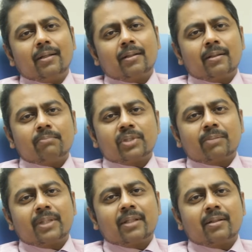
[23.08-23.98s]
Um,
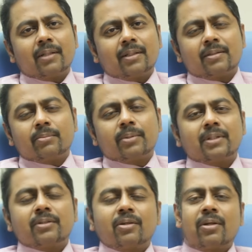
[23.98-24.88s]
something as simple
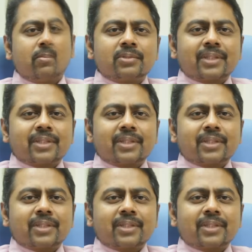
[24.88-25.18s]
as your